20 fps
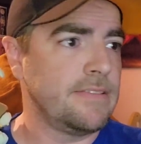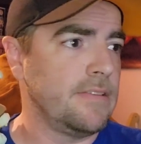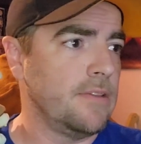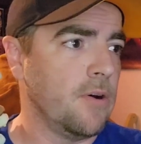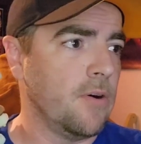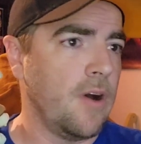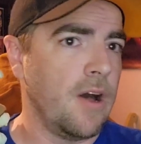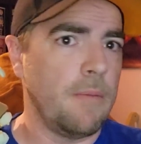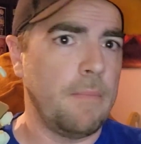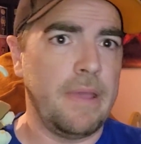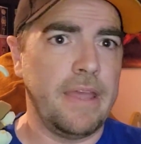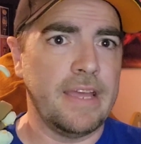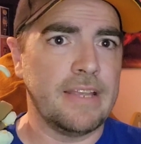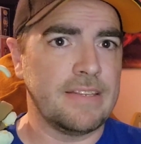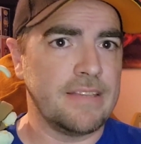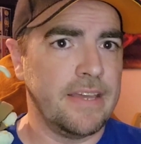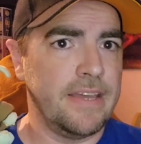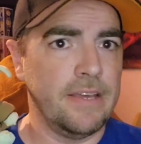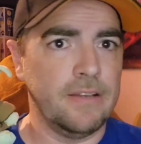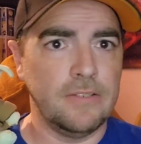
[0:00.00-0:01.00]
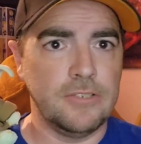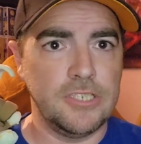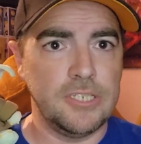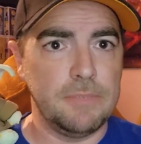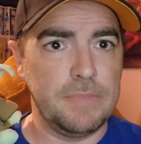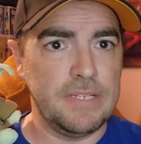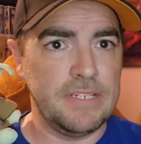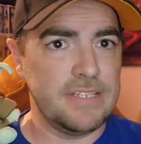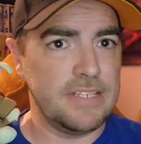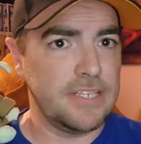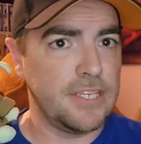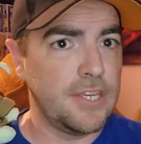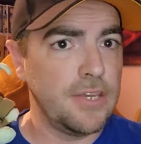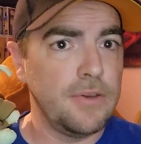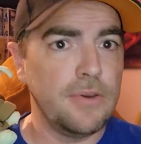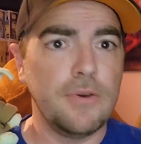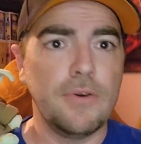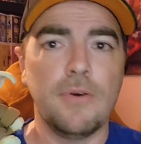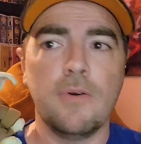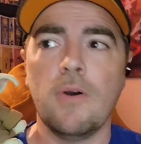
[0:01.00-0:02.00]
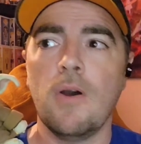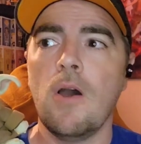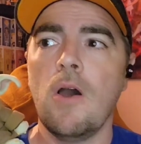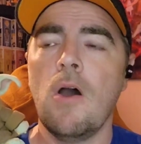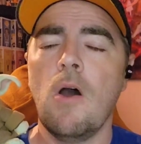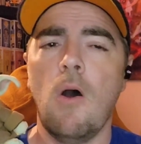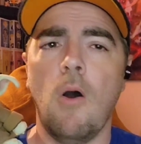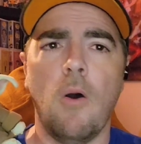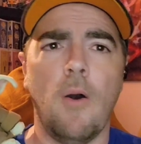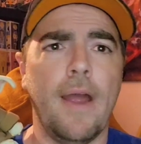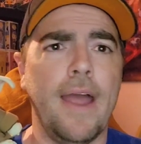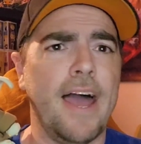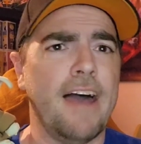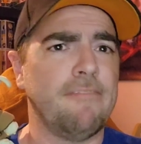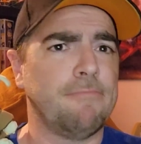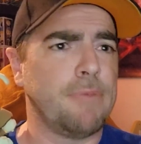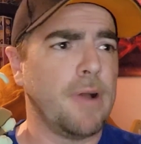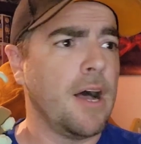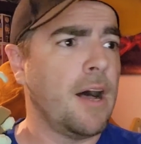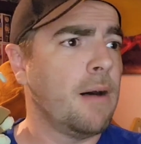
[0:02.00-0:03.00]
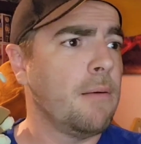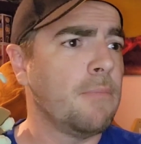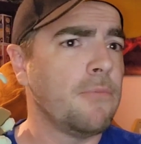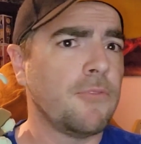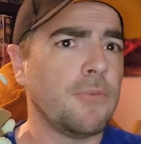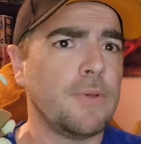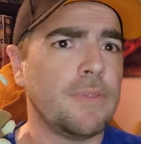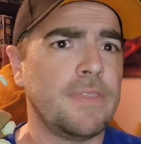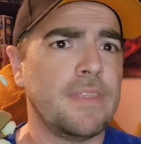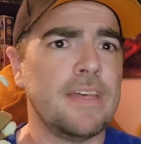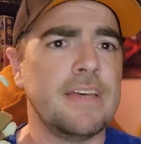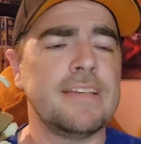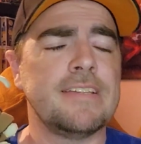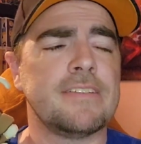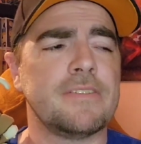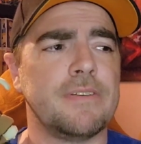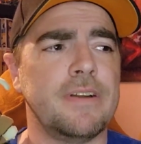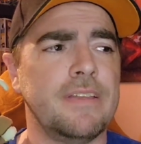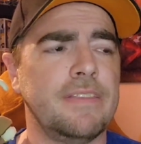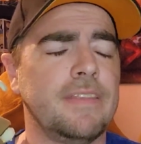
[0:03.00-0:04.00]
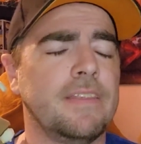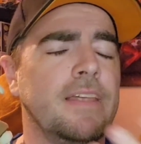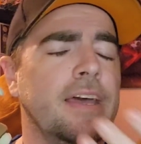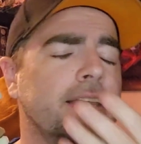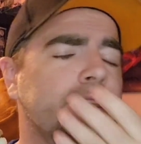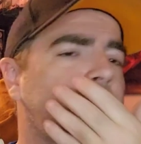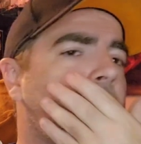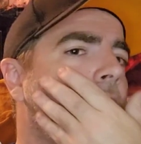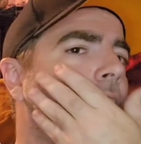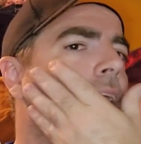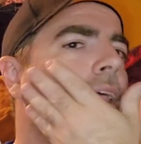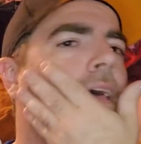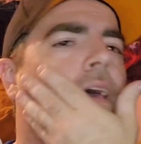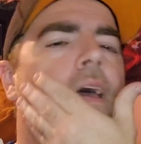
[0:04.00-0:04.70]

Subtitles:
I'm anti-LGBTQ or I have problems with this or anything like that.